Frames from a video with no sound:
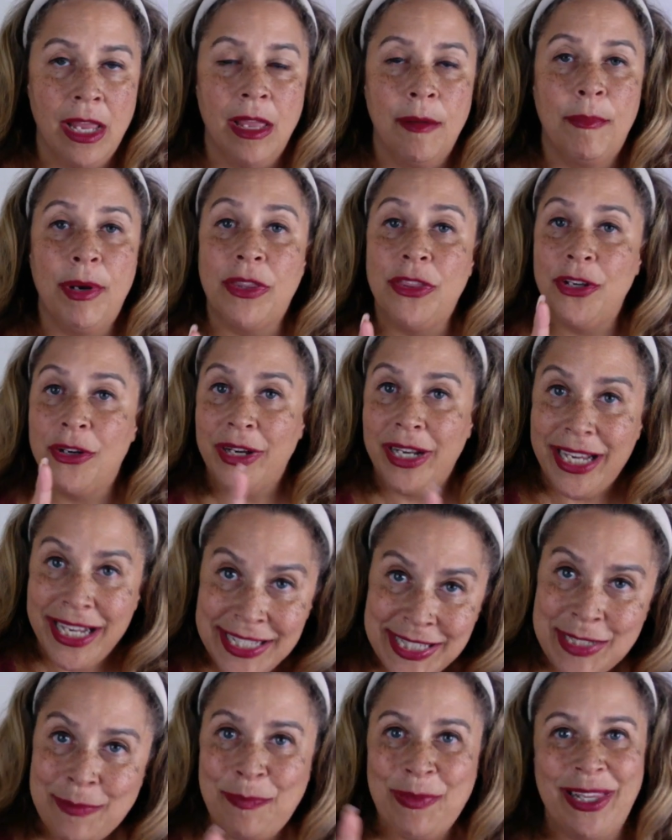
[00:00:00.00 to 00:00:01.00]
But there
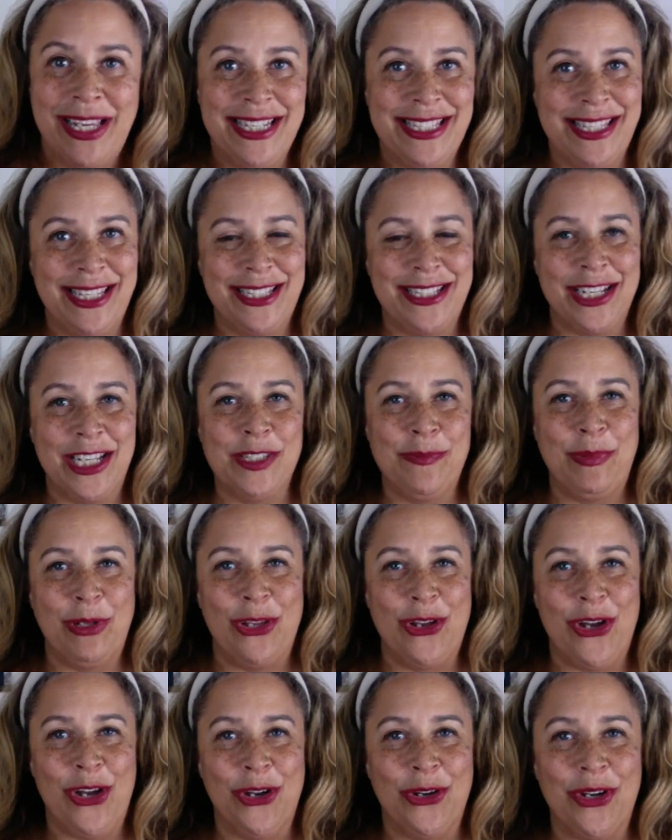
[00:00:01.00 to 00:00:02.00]
is a place that does
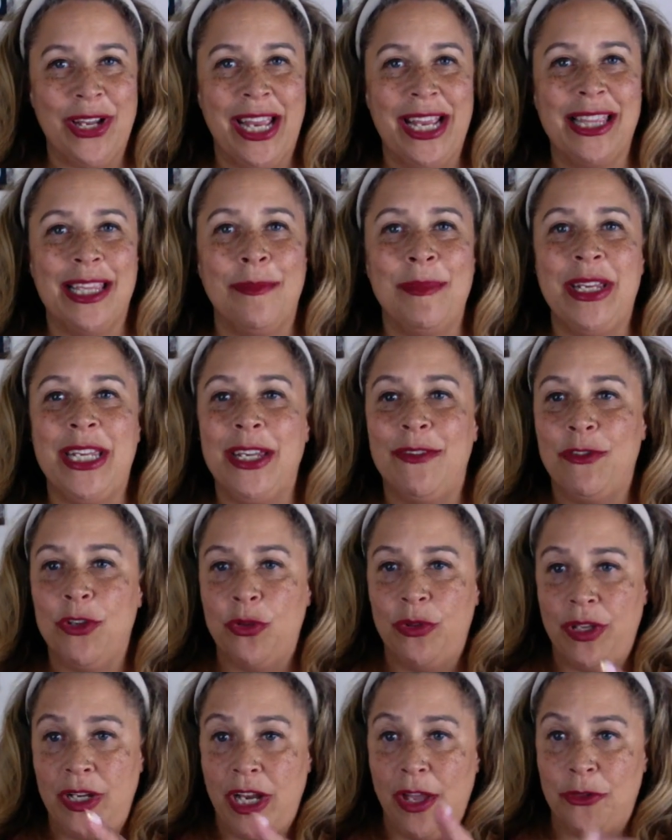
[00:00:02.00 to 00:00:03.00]
belong, okay? Let me give you
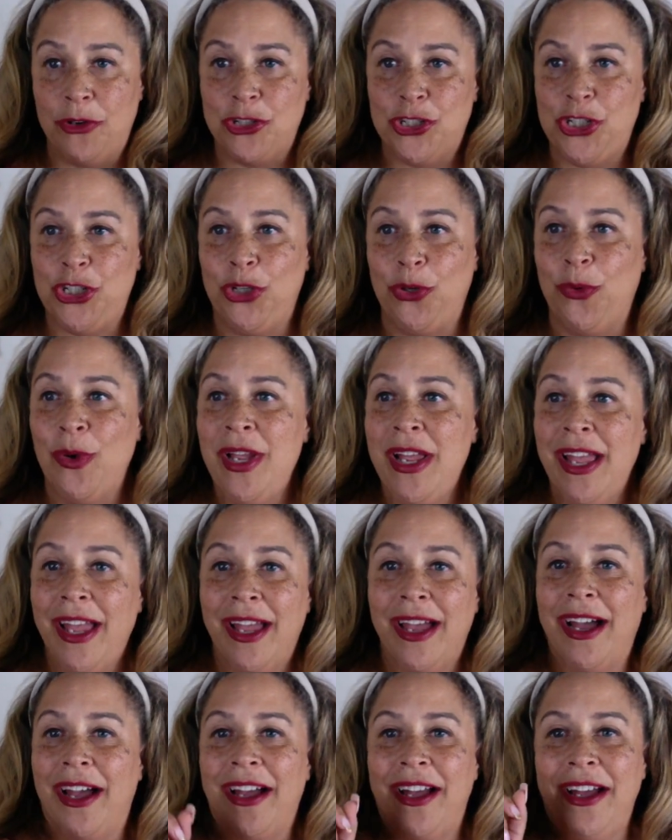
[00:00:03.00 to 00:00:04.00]
the other two.
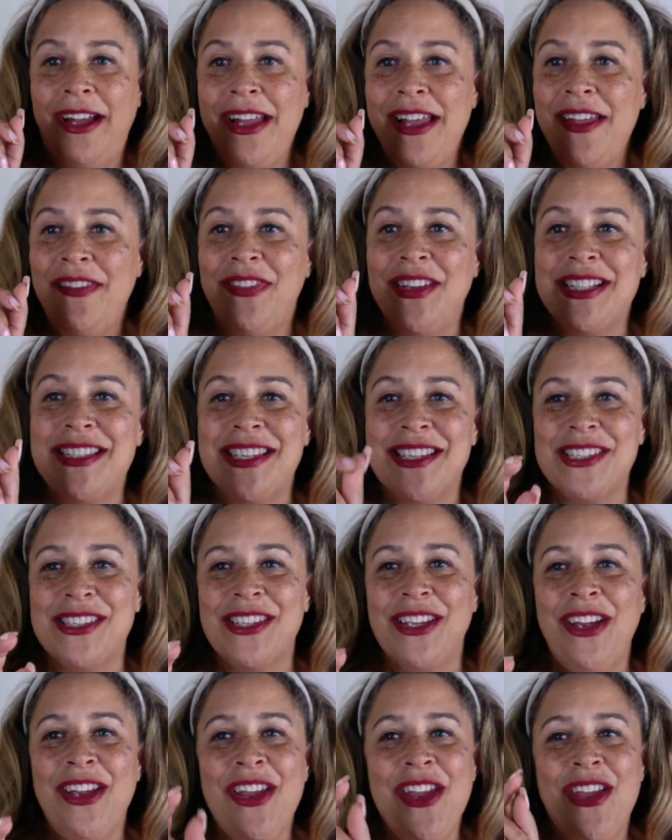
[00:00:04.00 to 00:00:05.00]
Here's
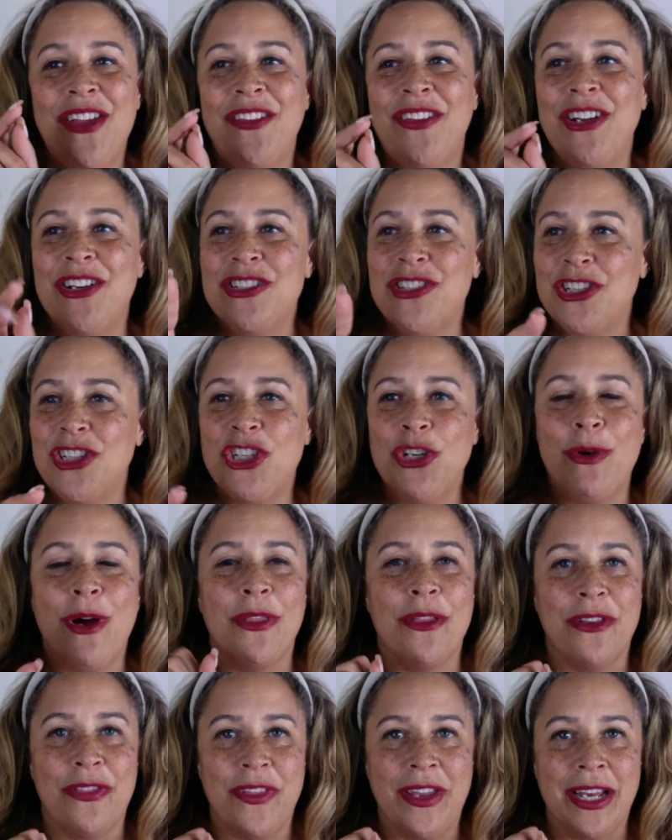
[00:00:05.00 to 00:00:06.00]
the two
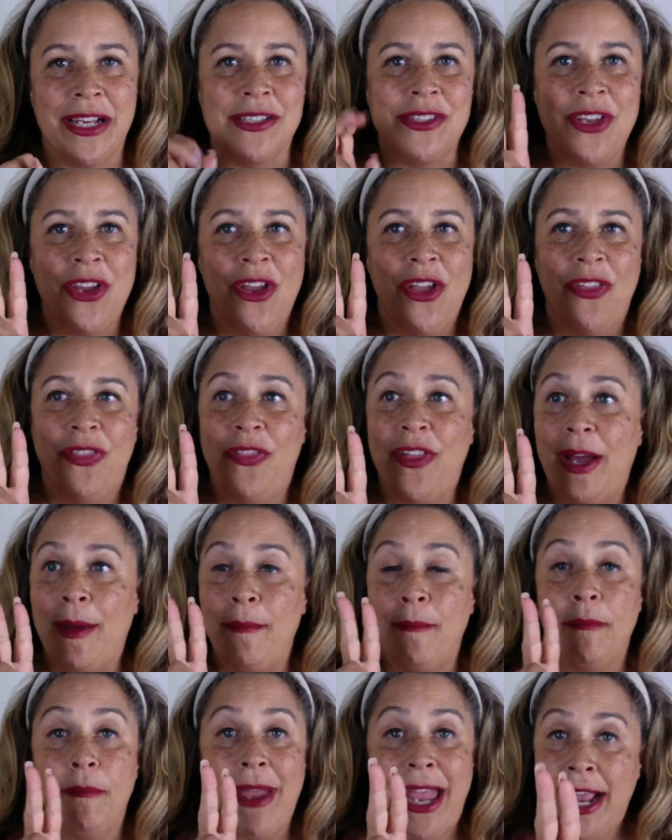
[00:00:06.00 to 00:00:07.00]
other things that
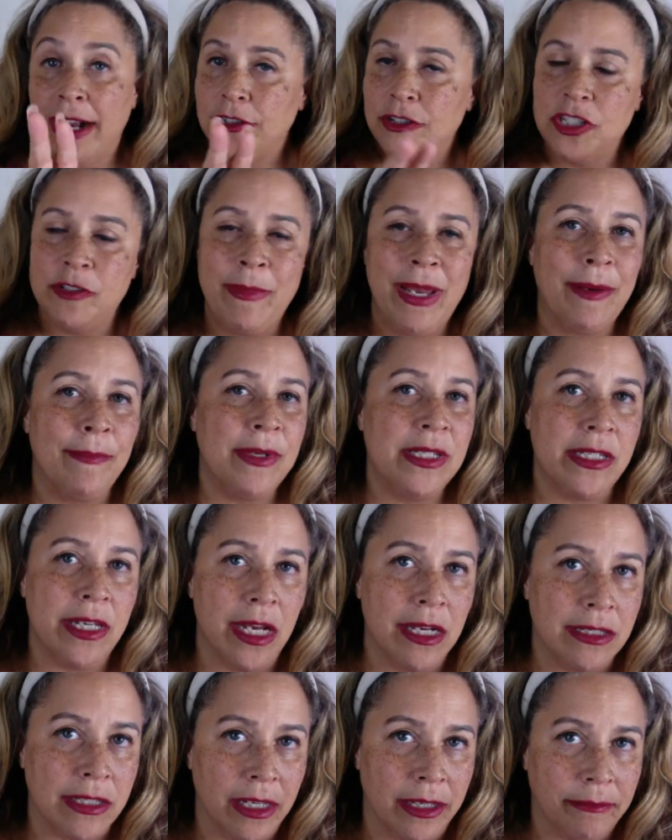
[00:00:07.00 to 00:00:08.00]
actors make
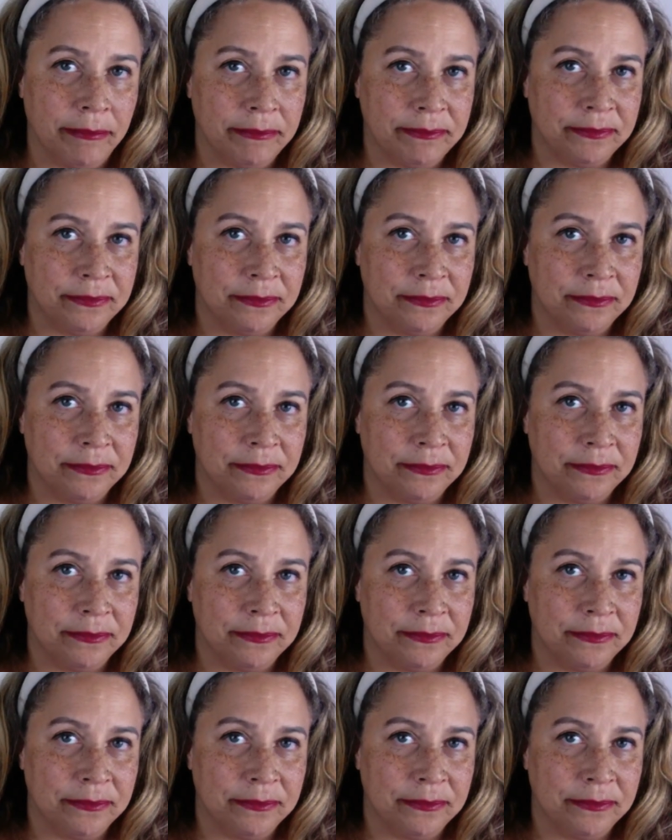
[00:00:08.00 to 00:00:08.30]
mistakes on.